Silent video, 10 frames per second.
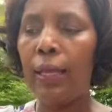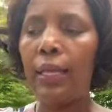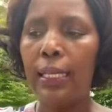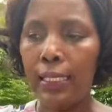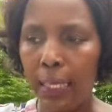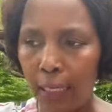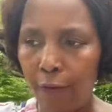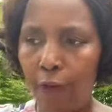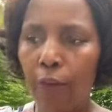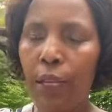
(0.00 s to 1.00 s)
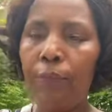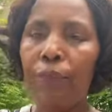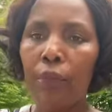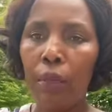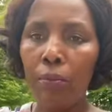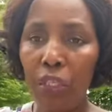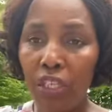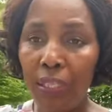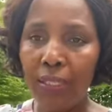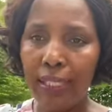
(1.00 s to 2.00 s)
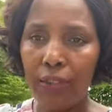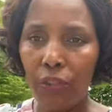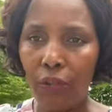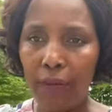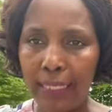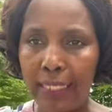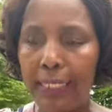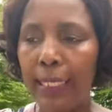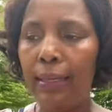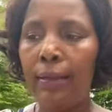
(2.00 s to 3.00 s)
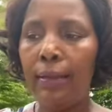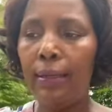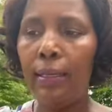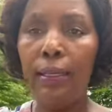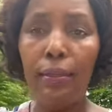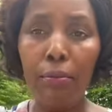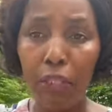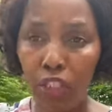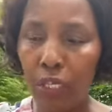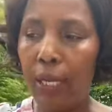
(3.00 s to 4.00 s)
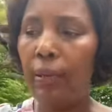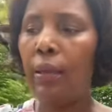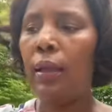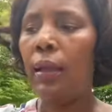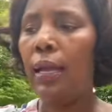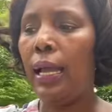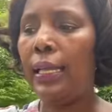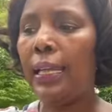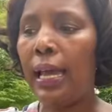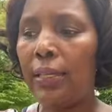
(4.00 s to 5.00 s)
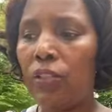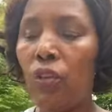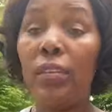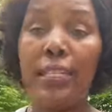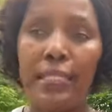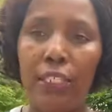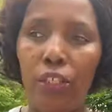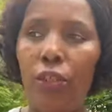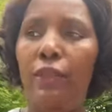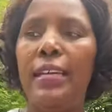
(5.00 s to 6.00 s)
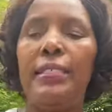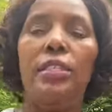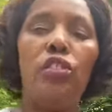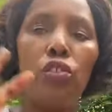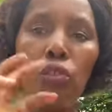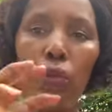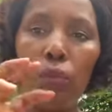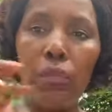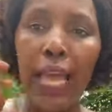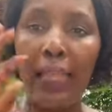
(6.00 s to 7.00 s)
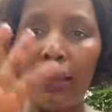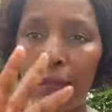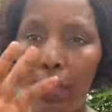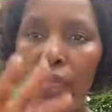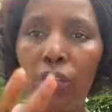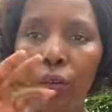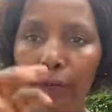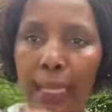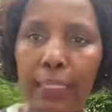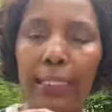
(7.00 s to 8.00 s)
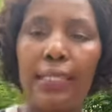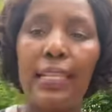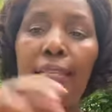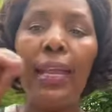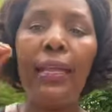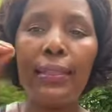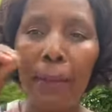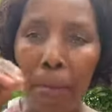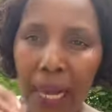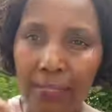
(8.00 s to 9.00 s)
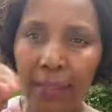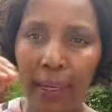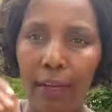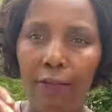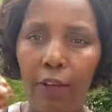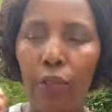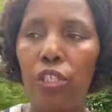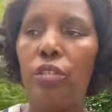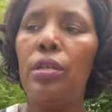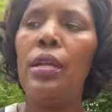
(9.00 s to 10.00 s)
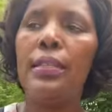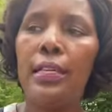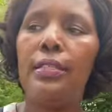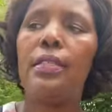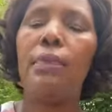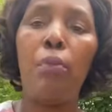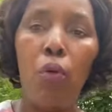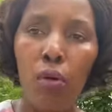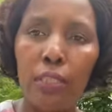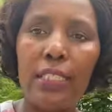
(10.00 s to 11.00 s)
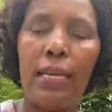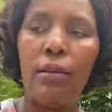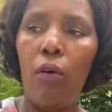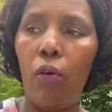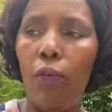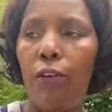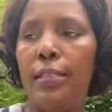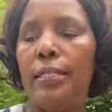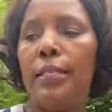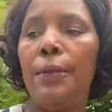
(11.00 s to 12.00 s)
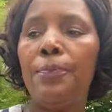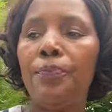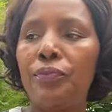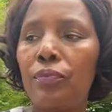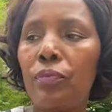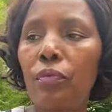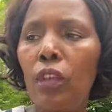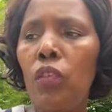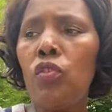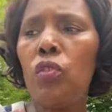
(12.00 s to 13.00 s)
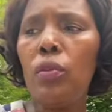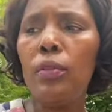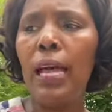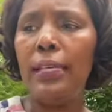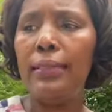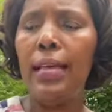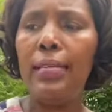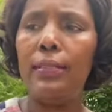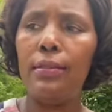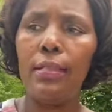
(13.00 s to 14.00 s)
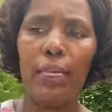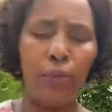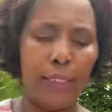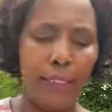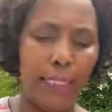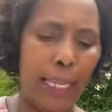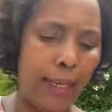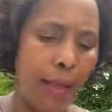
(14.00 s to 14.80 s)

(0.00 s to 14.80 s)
in California, Michigan State University in Michigan, and Arizona State University. So those are the three universities that the MasterCard Foundation that supports and offers. So that that that one said.